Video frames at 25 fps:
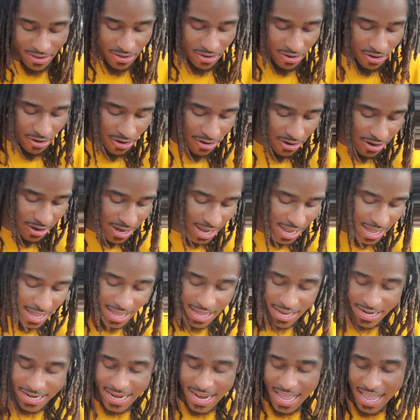
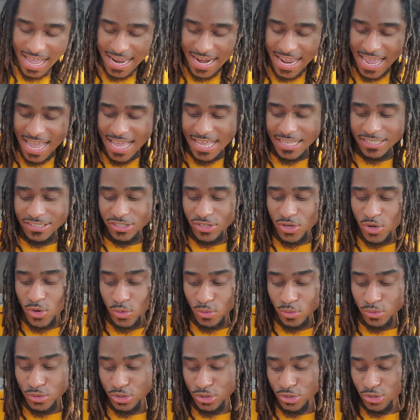are not as
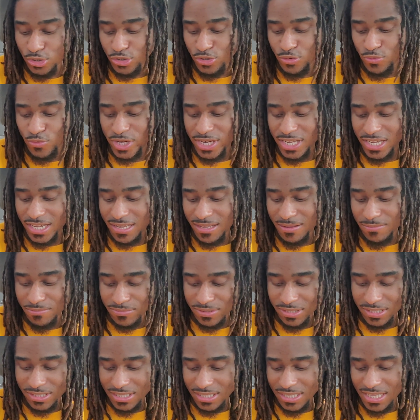cultured when it
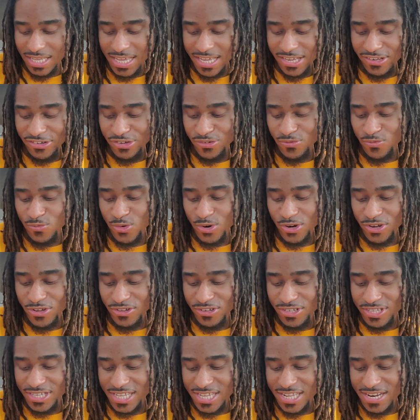comes to the Asian
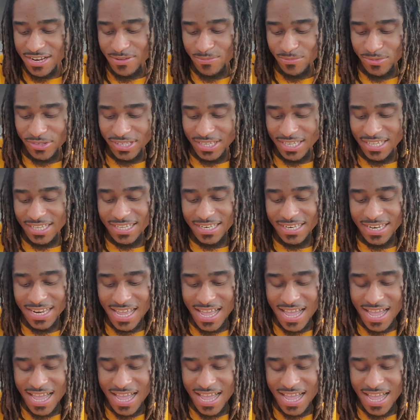world, you know what I'm saying?